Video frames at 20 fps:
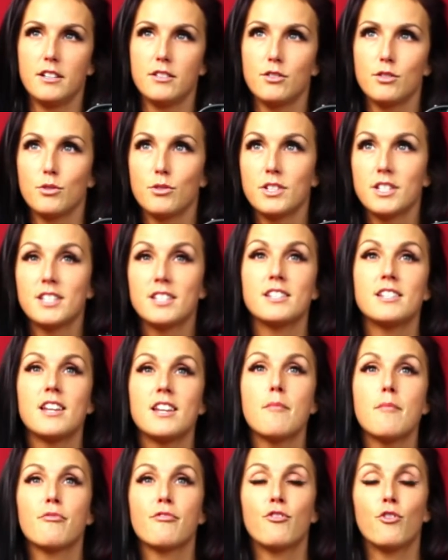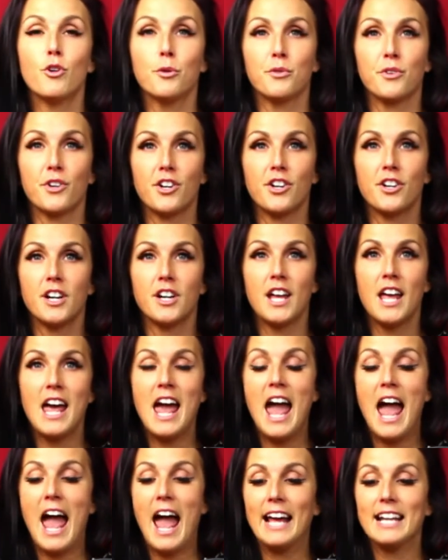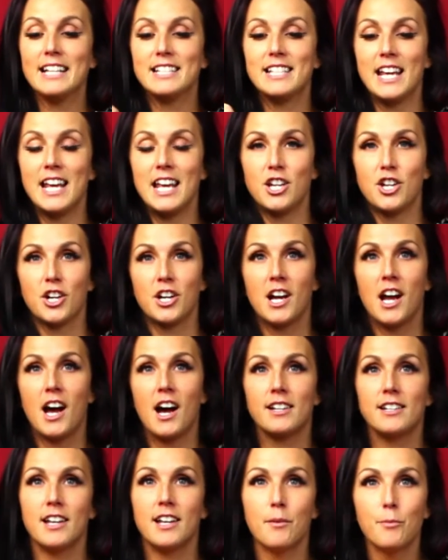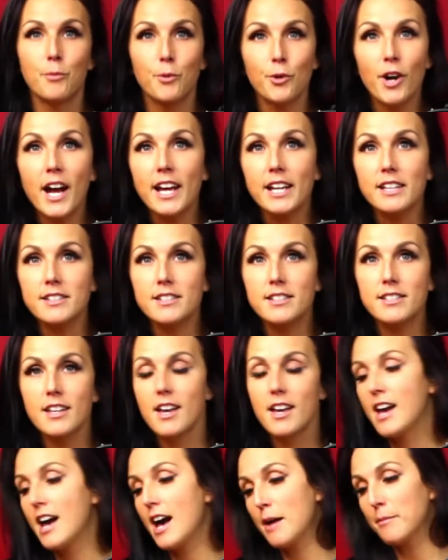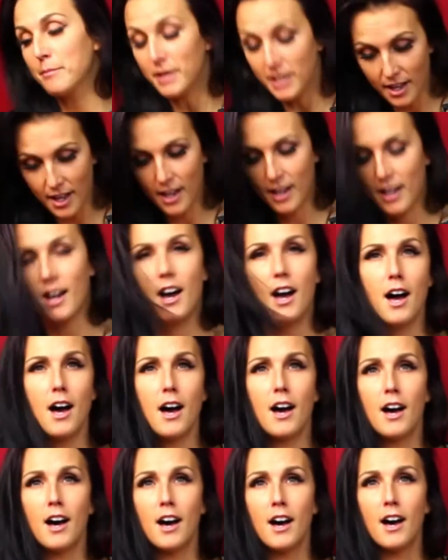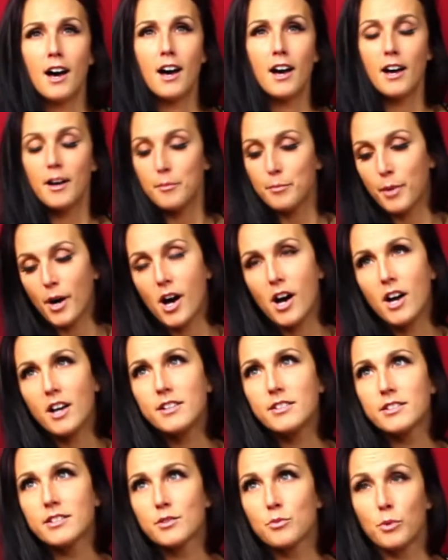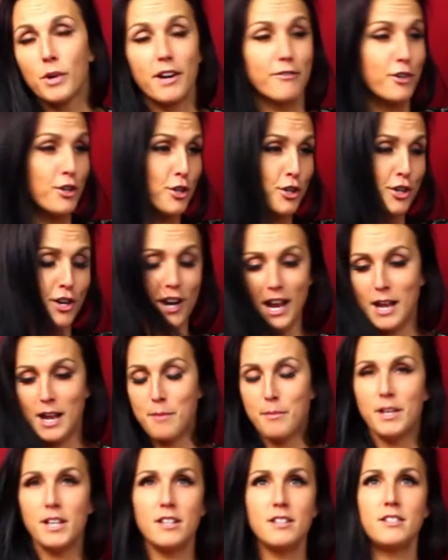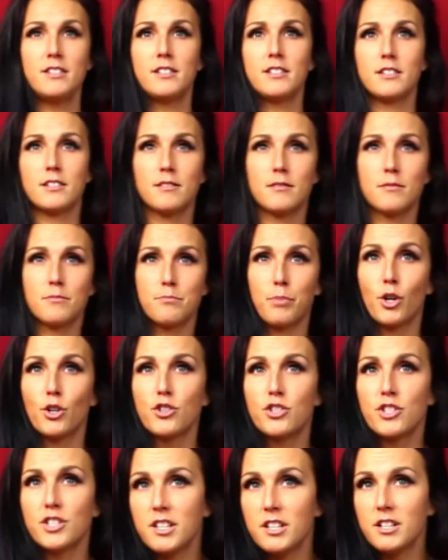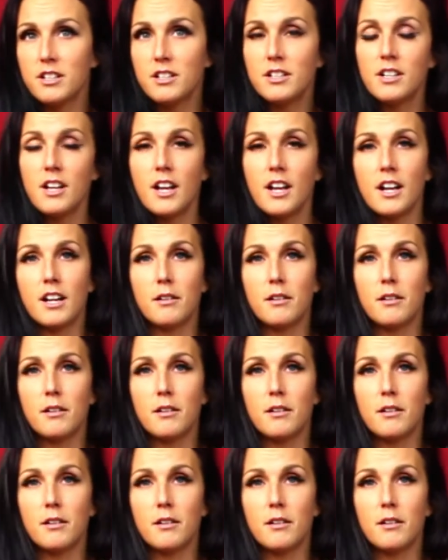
So step forward and take your goddamn rights and be like, boss, whatever your name is, person,